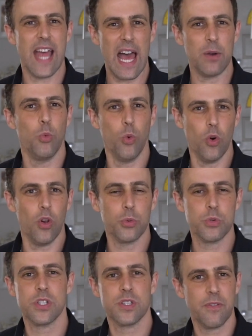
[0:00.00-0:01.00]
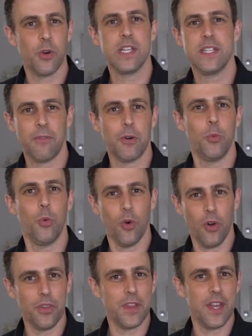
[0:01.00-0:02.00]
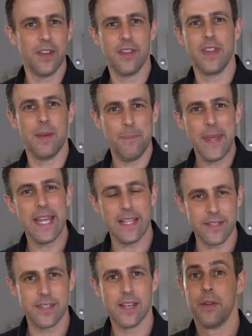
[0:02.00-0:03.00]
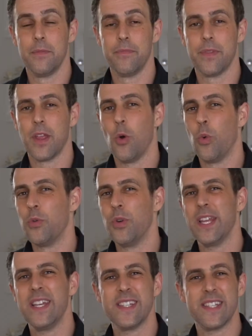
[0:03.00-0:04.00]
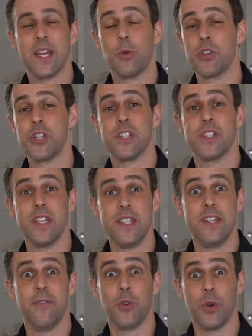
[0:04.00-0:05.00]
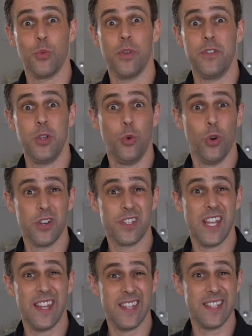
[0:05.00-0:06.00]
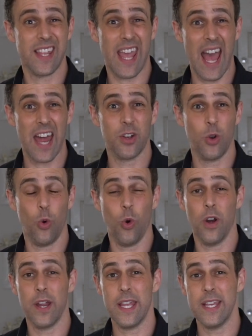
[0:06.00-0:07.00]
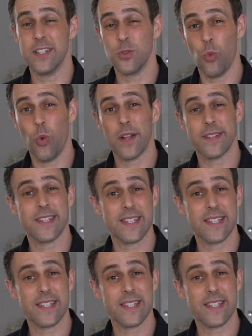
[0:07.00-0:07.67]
that world, which is a very different world than, than Pete's. What really distinguishes the different reviewers in this category is what